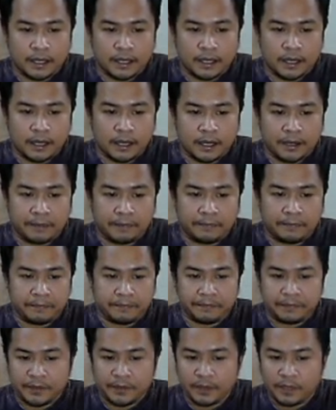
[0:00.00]

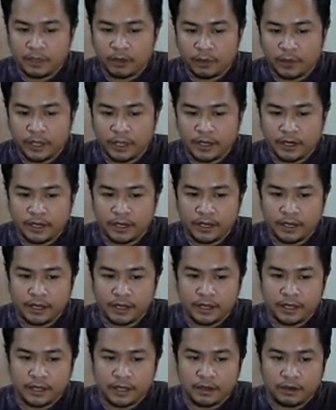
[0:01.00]
In the equator
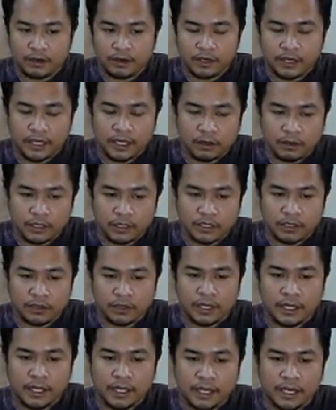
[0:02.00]
or the
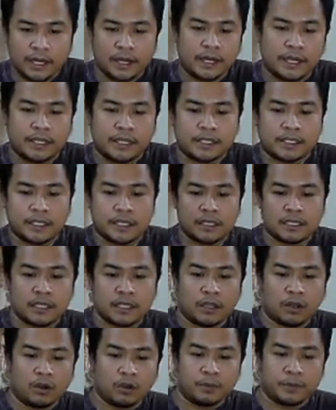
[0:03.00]
equatorial areas, the
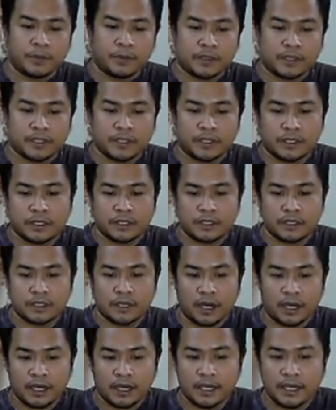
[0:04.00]
slopes
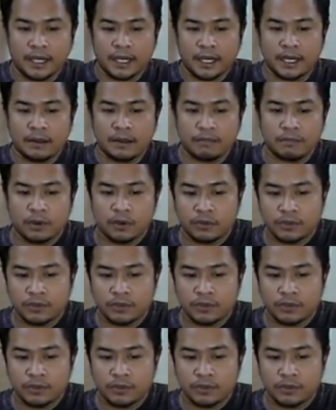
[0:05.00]
are getting